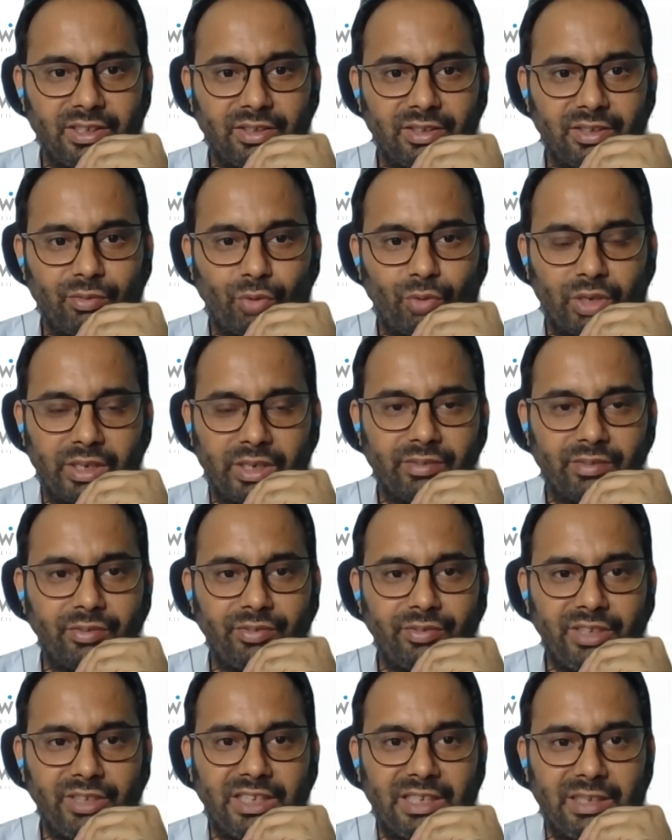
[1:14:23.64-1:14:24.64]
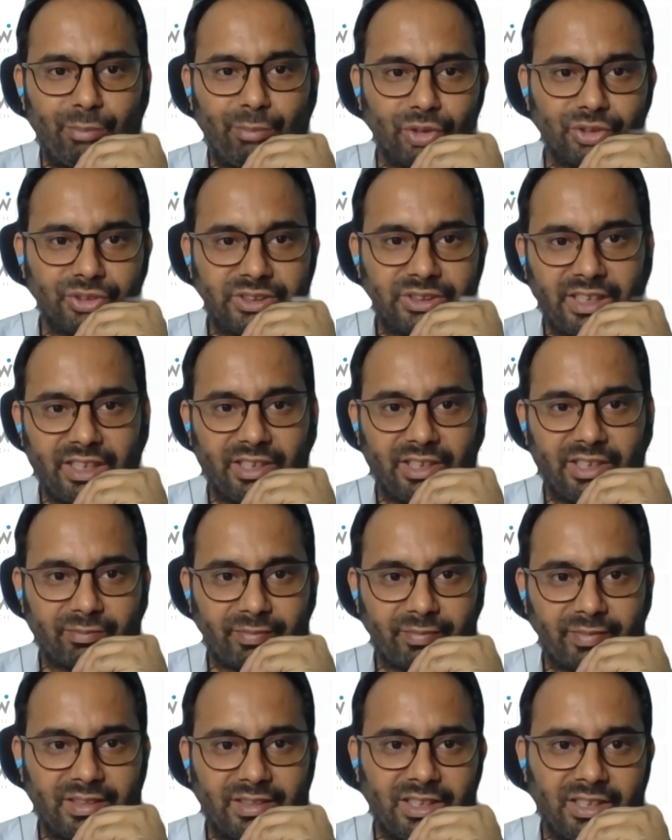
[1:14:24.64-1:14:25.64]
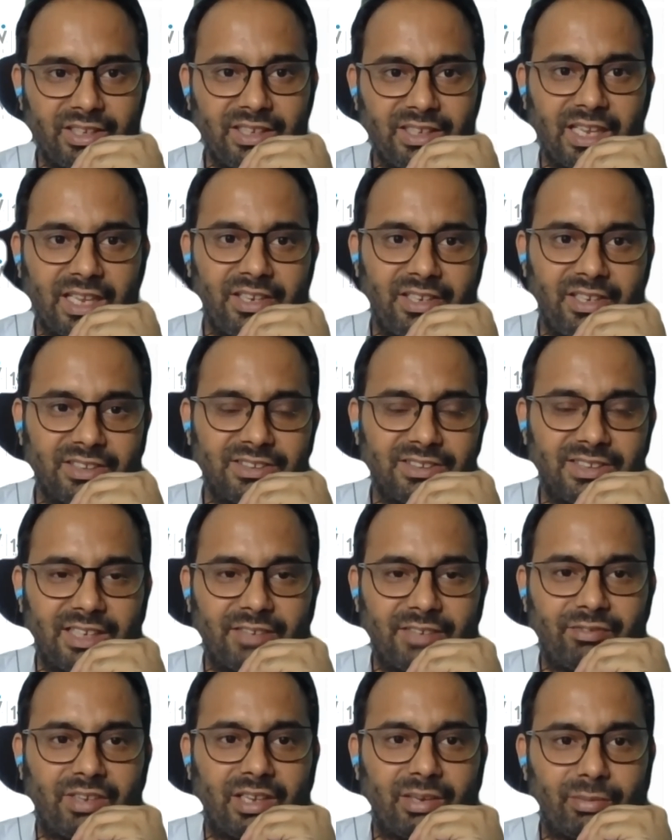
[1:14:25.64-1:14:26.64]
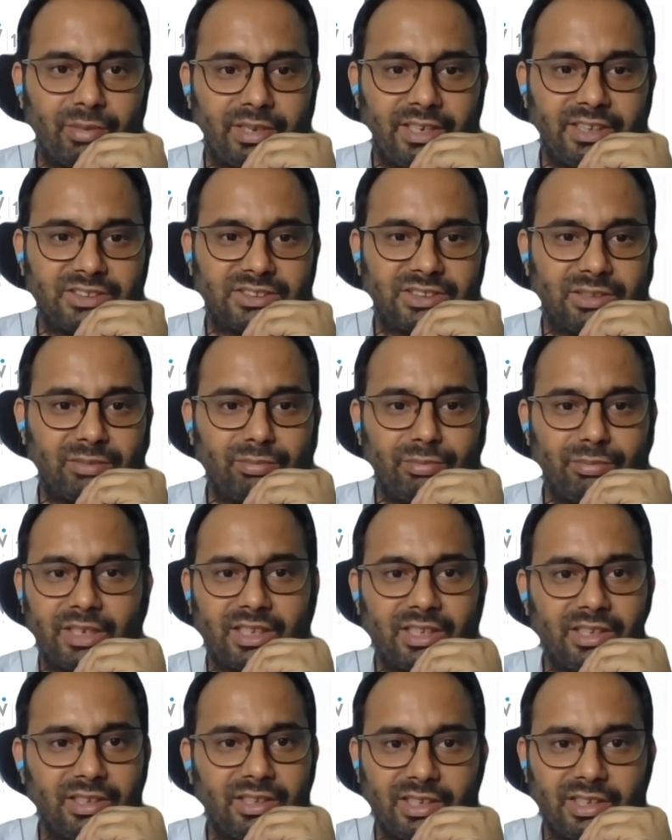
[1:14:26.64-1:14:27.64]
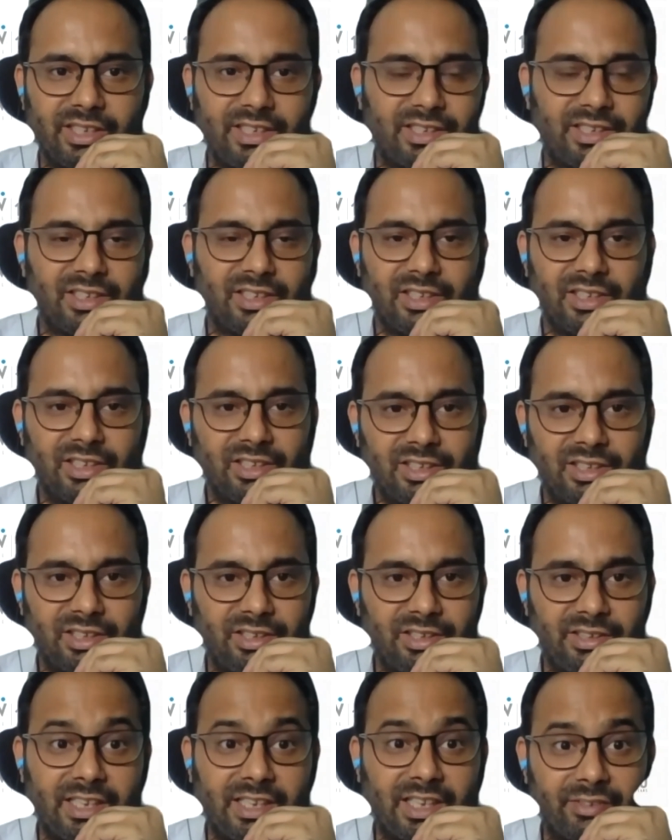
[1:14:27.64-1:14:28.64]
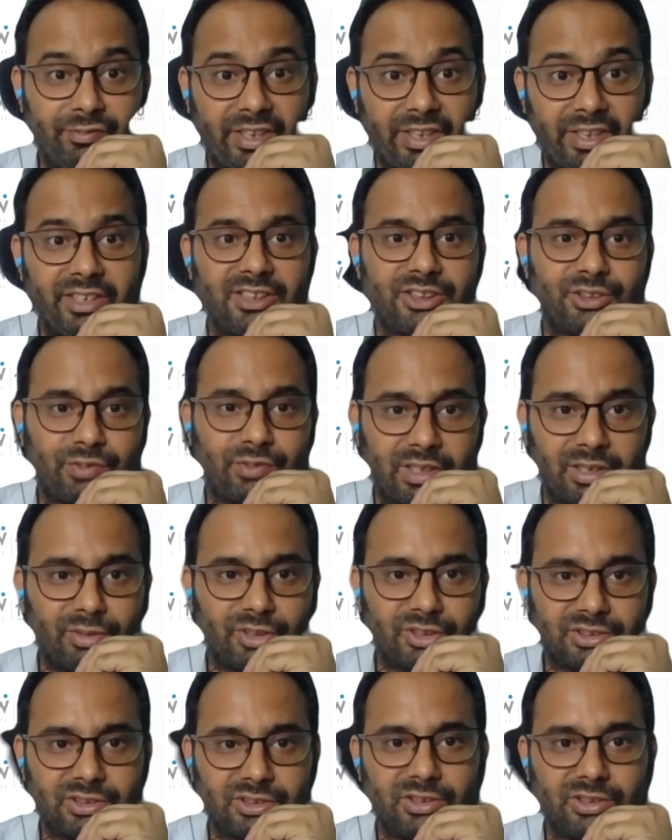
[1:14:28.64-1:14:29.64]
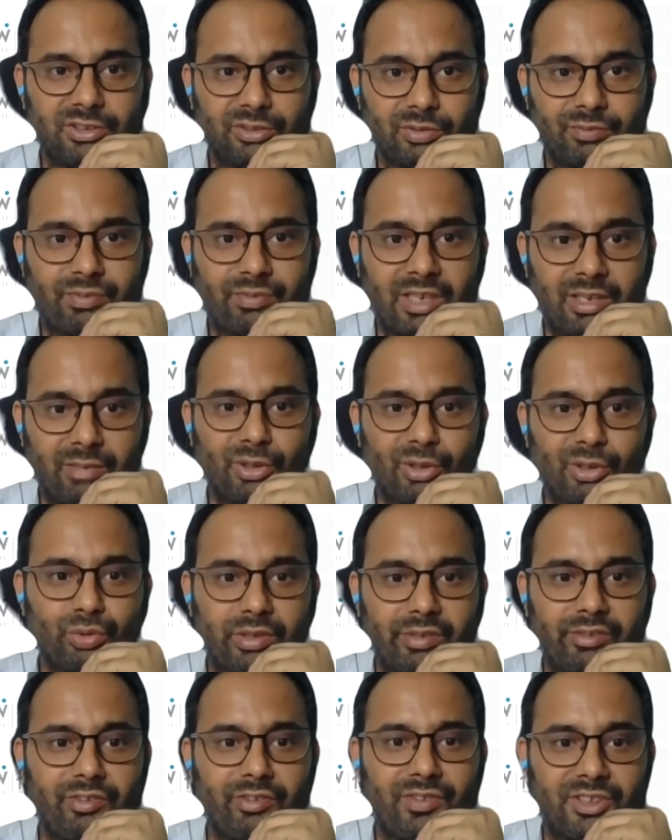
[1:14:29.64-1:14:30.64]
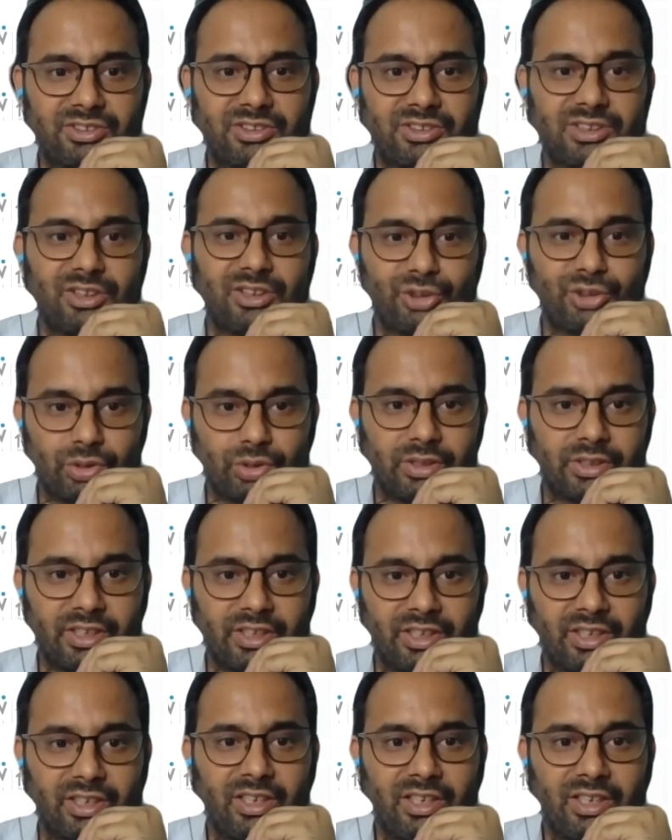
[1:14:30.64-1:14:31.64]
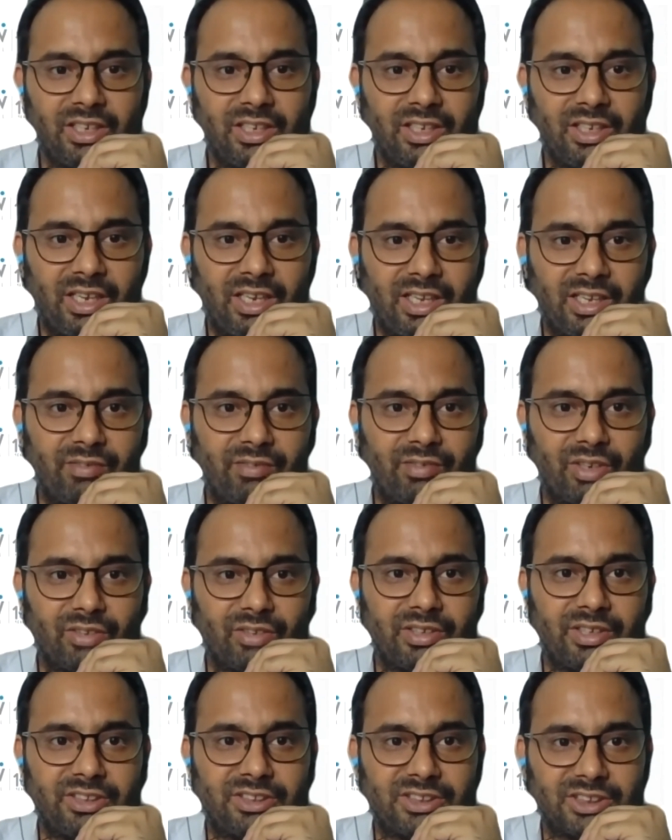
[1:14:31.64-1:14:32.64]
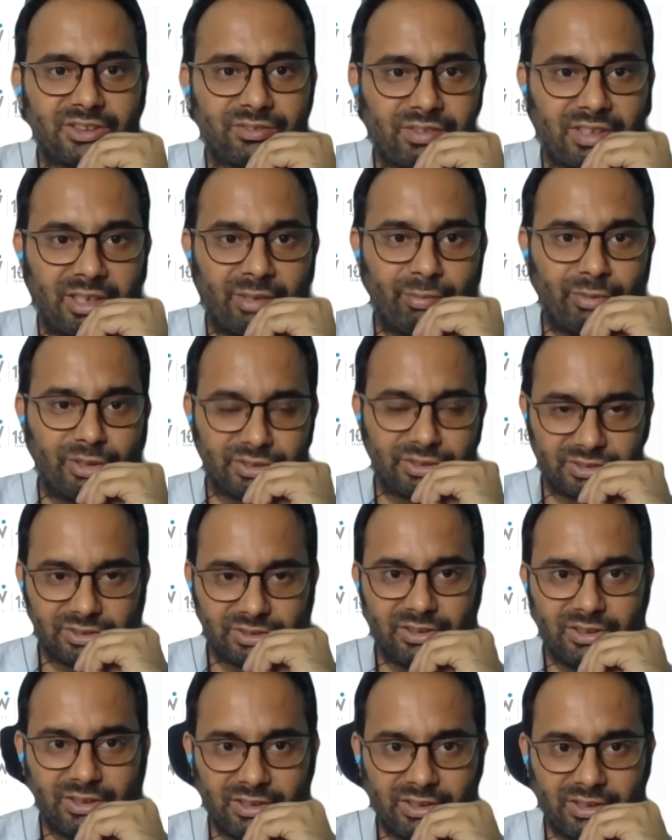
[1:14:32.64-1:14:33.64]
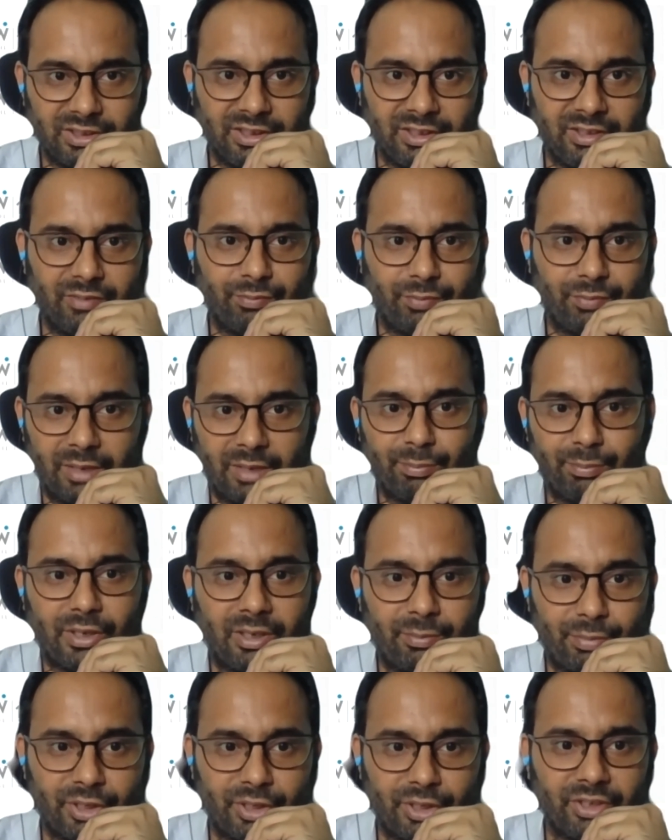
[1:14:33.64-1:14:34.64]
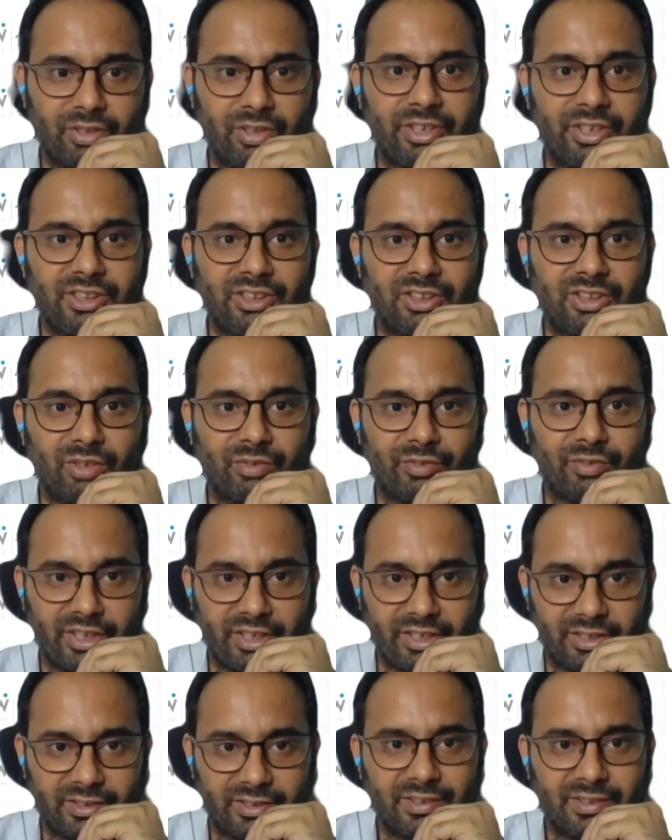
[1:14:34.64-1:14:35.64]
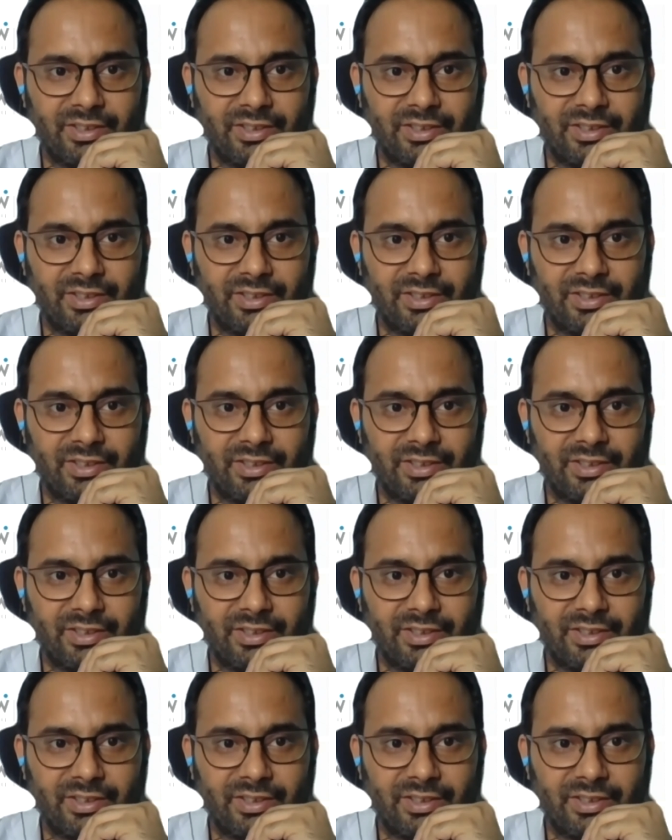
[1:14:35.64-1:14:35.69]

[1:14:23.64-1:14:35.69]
Whatever we keep on saying, the reality is that farmer ends up making, like, they are very rich farmers. So farmers who have invested in sugarcane are one of the richest farmers in a particular region of India.